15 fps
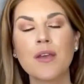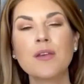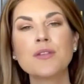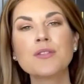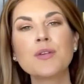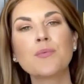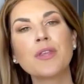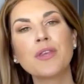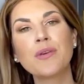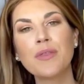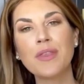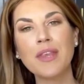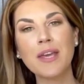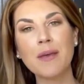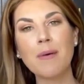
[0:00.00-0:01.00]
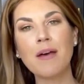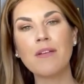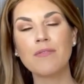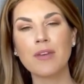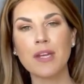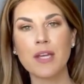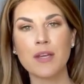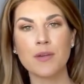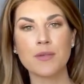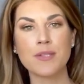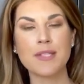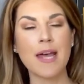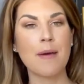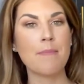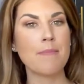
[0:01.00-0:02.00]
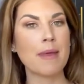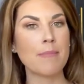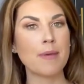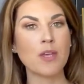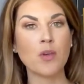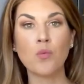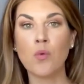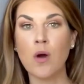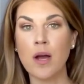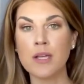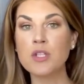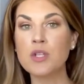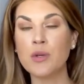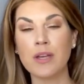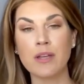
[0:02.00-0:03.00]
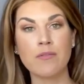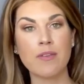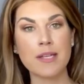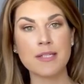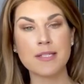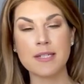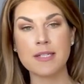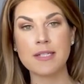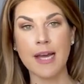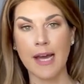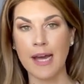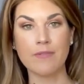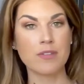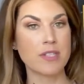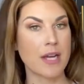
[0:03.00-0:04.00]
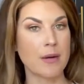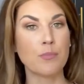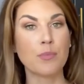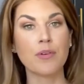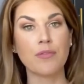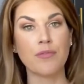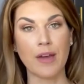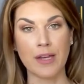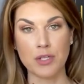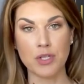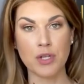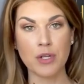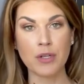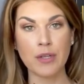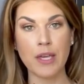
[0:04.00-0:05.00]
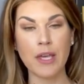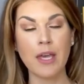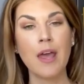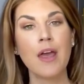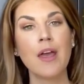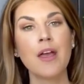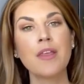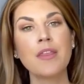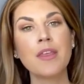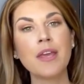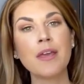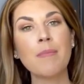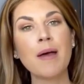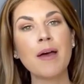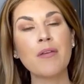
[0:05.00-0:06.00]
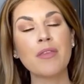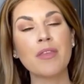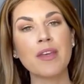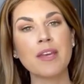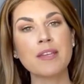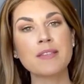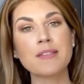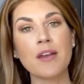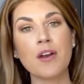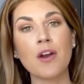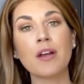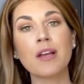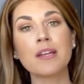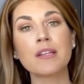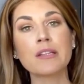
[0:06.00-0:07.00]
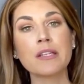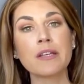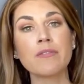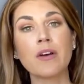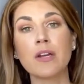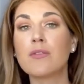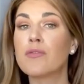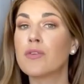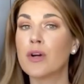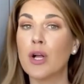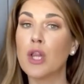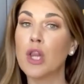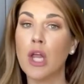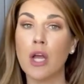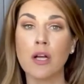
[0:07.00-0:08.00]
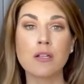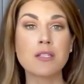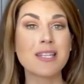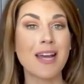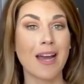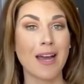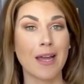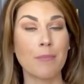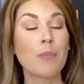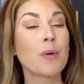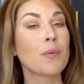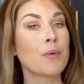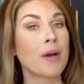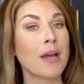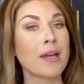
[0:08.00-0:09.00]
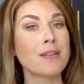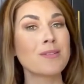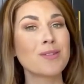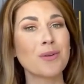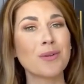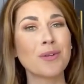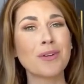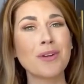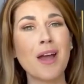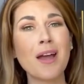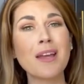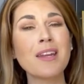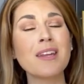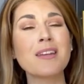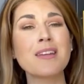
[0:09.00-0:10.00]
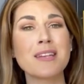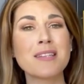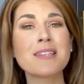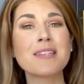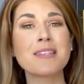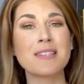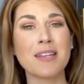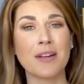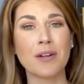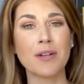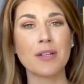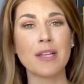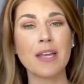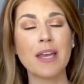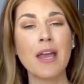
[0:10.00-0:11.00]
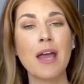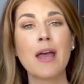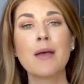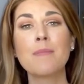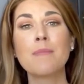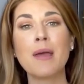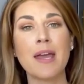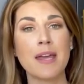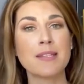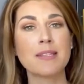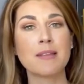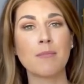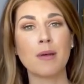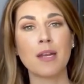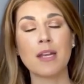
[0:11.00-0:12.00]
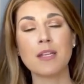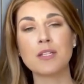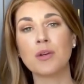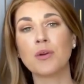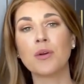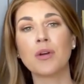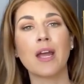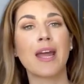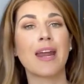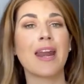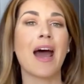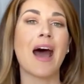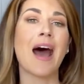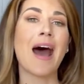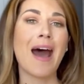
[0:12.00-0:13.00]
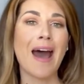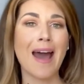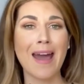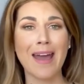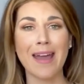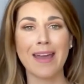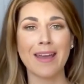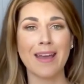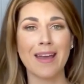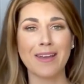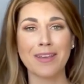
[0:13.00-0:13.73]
So when you think about videos that maybe you want to invest in to have done professionally, think about things that are going to live on for a long time, right? So you're not going to necessarily pay somebody to create a high